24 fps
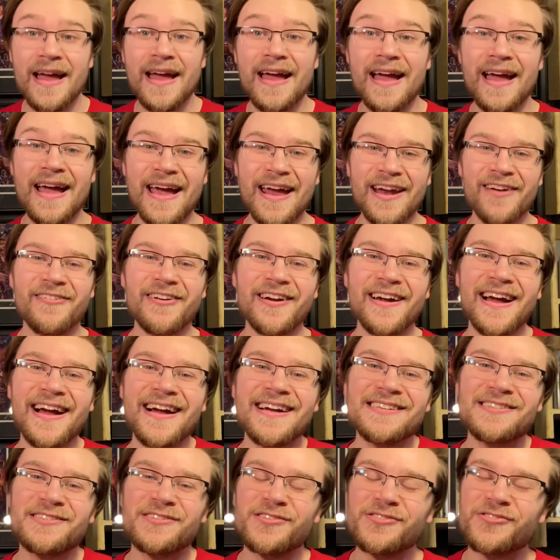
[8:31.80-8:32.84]
Anyway,
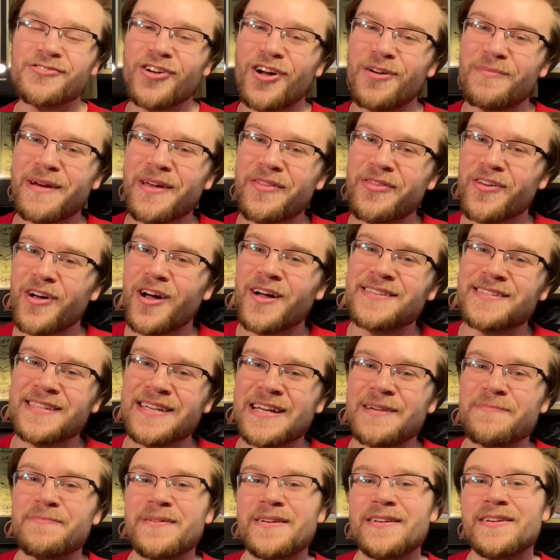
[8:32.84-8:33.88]
guys, those are all my thoughts
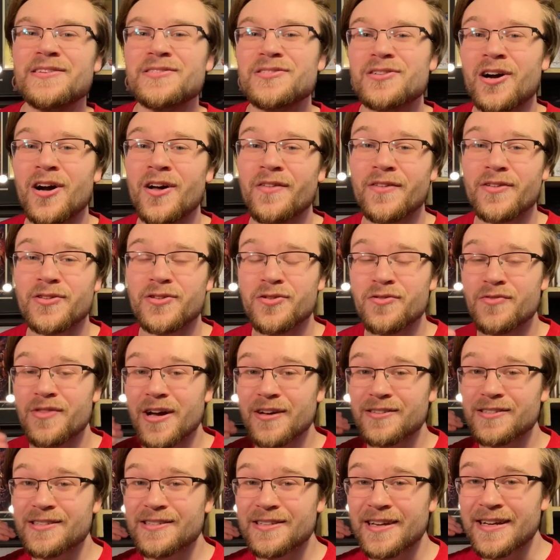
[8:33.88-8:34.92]
and opinions on the
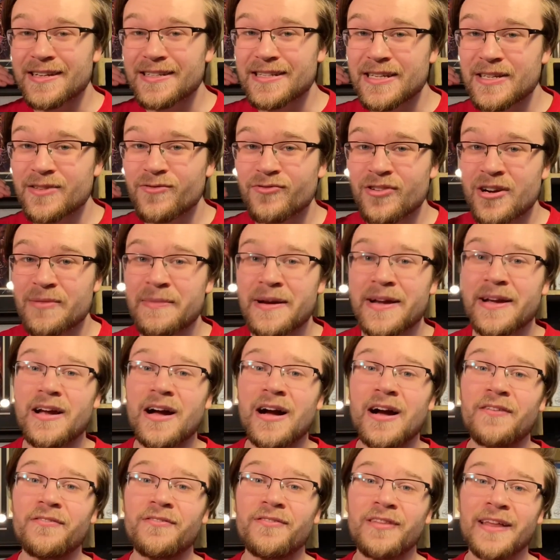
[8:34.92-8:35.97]
2019 remake
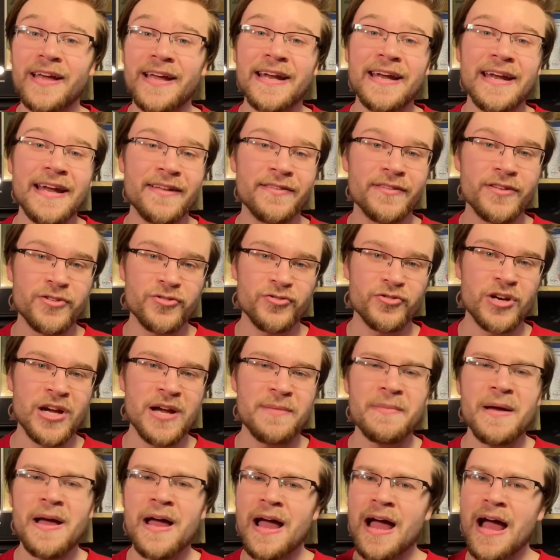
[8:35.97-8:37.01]
of Lady and the
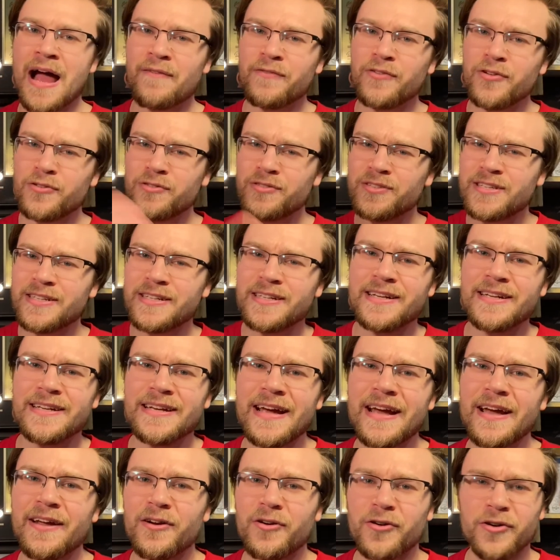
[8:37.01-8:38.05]
Tramp. Have you seen it
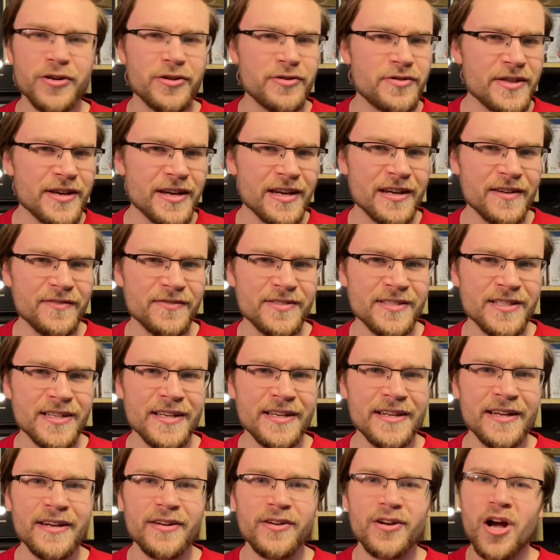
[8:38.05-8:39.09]
yet, or are you thinking of
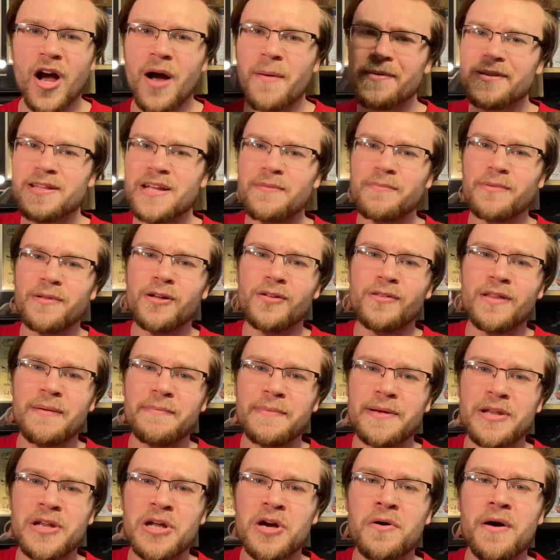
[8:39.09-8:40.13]
seeing it? Comment down below,
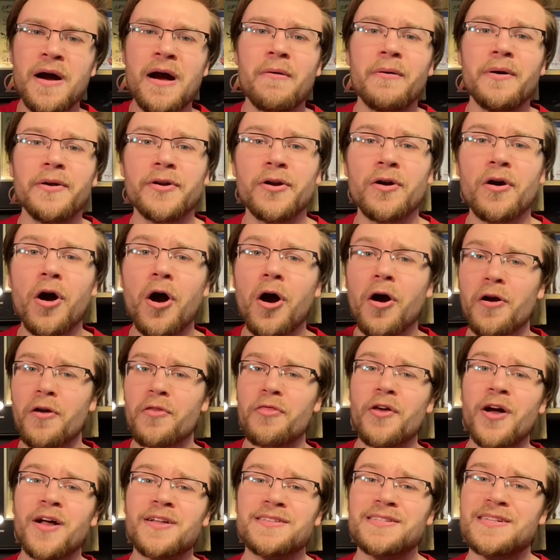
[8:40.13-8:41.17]
let me know. I want to know all
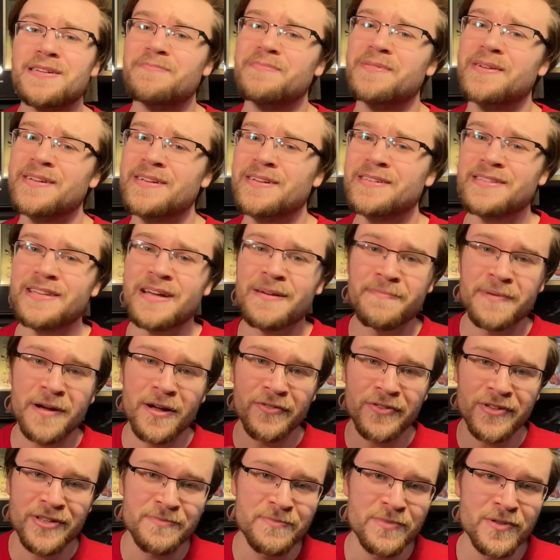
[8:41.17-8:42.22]
your thoughts and opinions
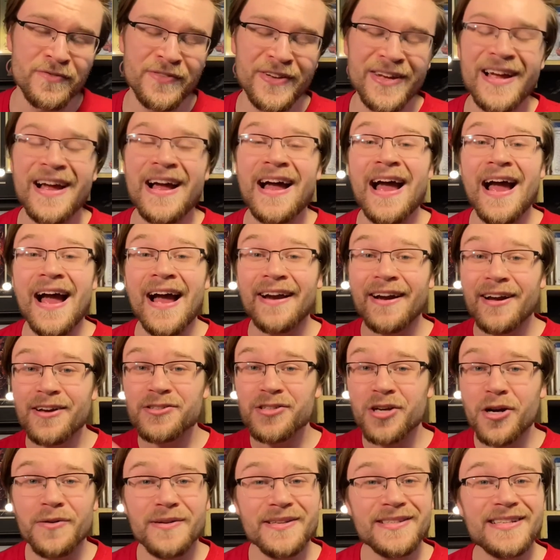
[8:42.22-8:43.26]
about this movie. And
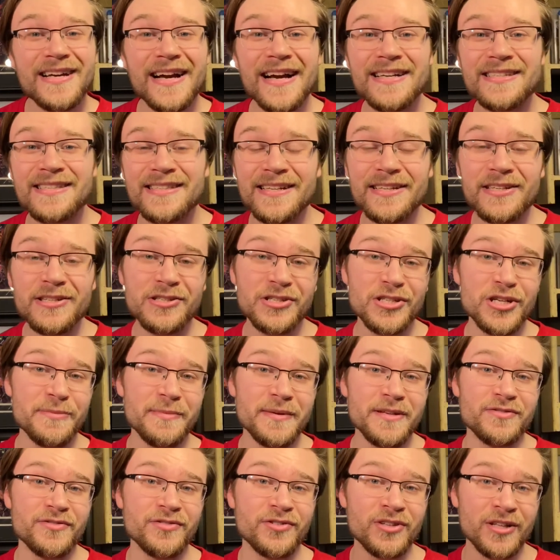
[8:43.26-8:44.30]
as always, guys, thank you so
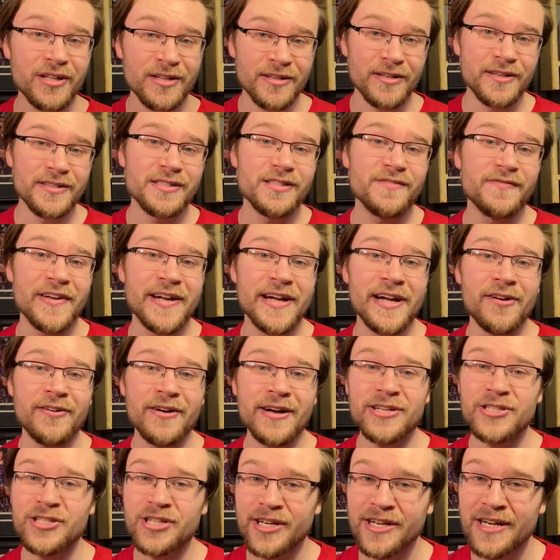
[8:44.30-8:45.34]
much for clicking on this video
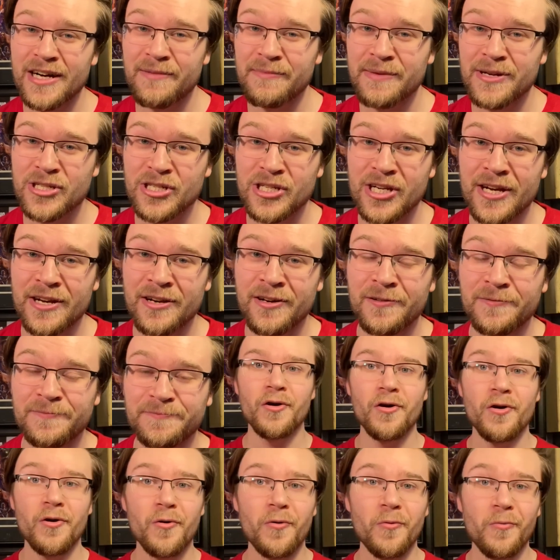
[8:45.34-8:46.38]
and checking out my
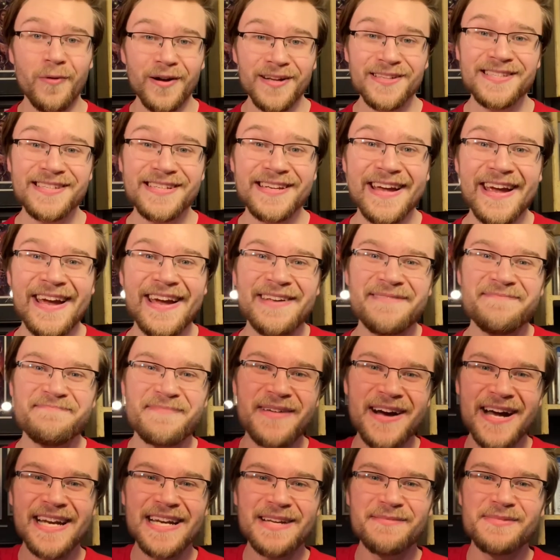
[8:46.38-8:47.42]
channel. Once again,
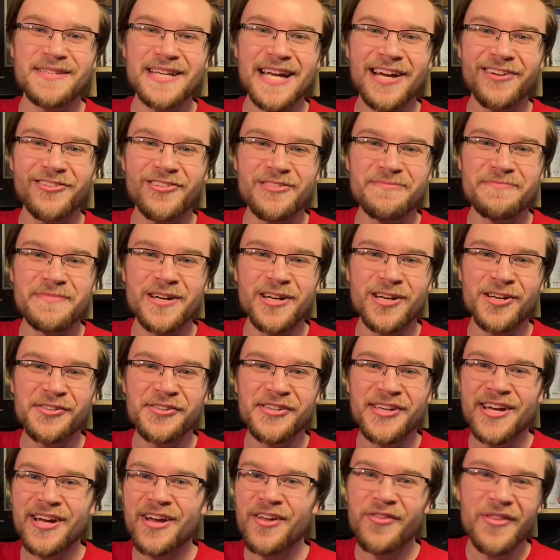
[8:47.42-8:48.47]
my name is Zachary
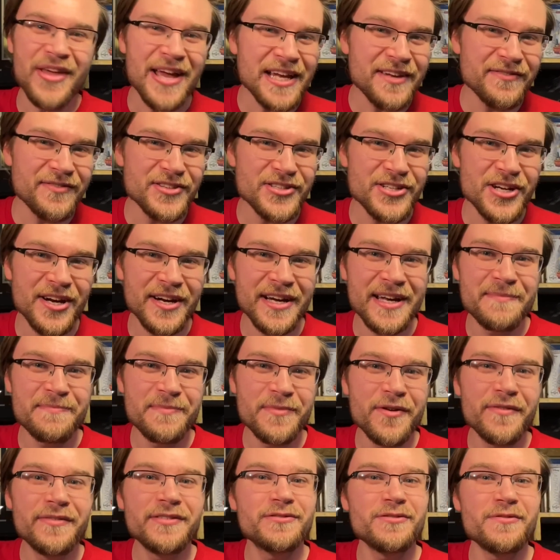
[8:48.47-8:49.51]
Milne. Thank you for talking
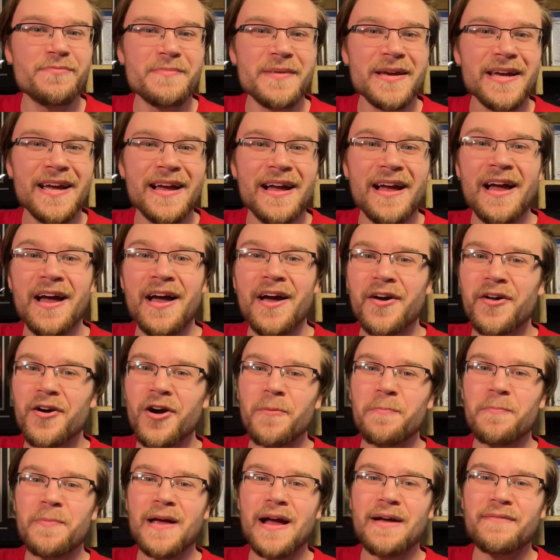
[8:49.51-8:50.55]
movies with me, and
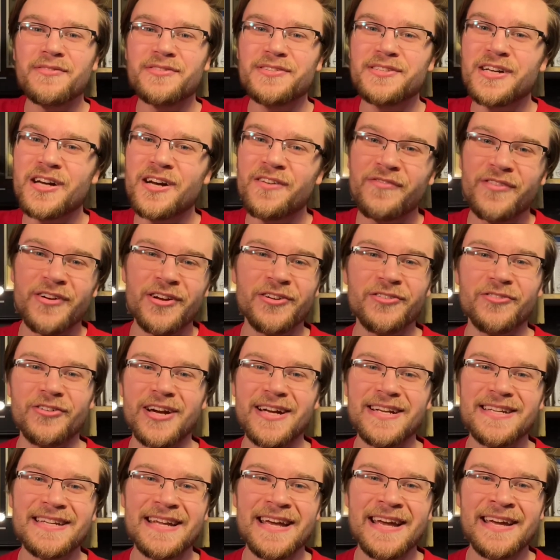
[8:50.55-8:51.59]
hope you have yourself a
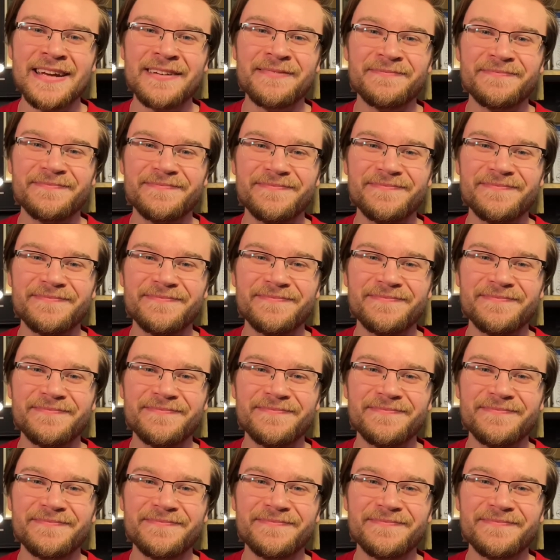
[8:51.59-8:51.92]
great day.